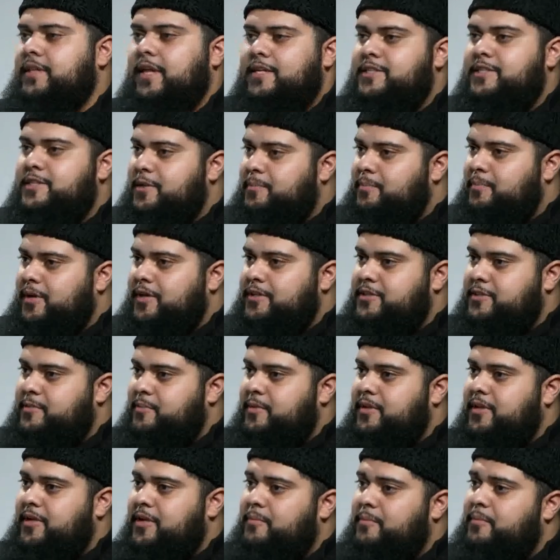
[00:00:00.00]
That's an
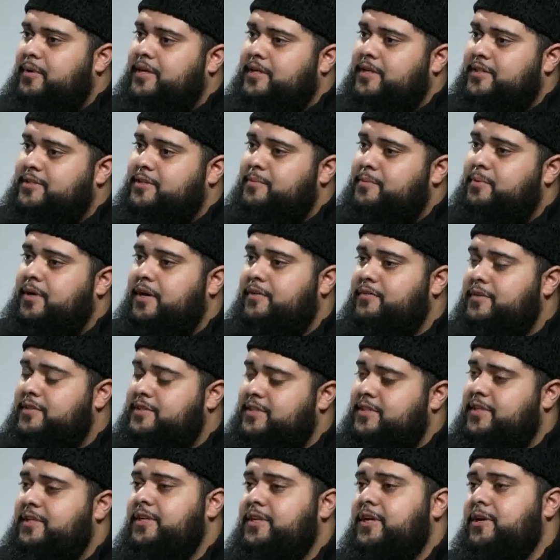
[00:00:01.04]
impossibility, because the
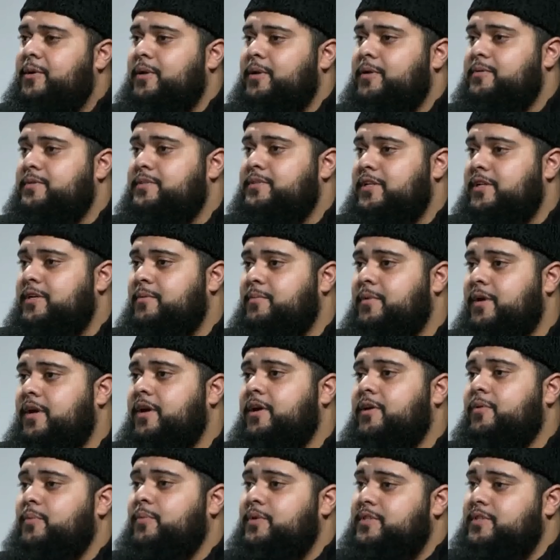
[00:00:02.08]
Prophet sallallahu alaihi wasallam